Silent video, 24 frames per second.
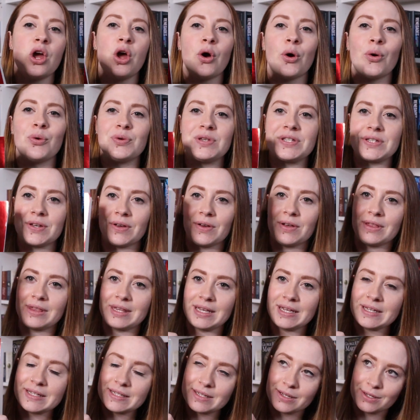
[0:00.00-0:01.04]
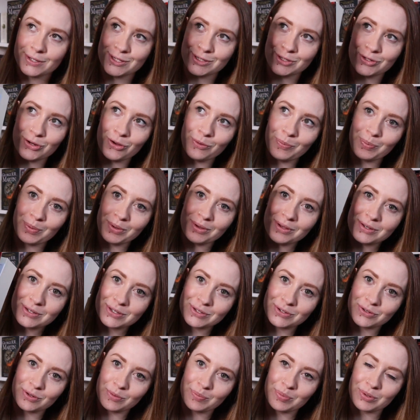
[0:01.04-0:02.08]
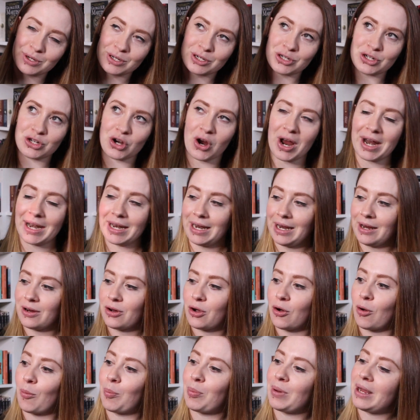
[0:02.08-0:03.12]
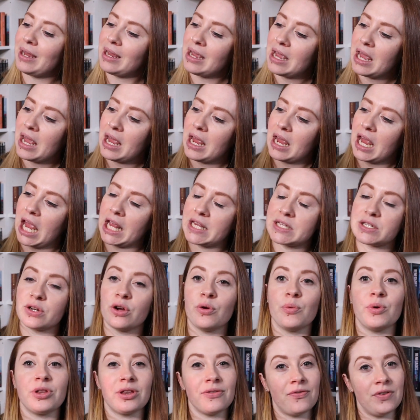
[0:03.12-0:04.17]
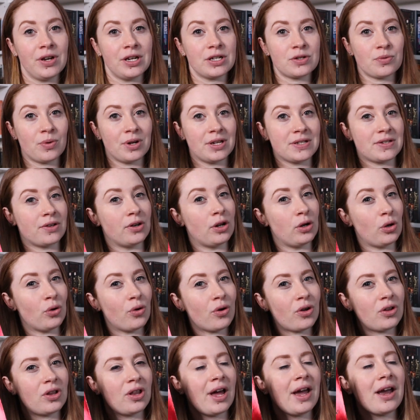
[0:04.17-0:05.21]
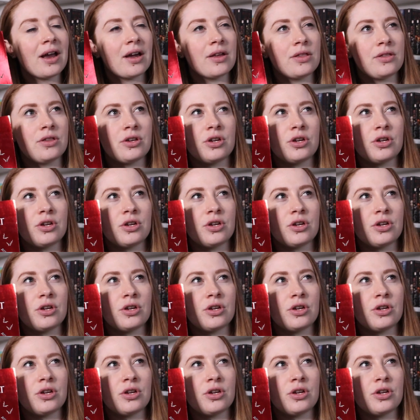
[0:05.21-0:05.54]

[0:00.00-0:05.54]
Also, this super shiny copy is not what the finished one is going to look like.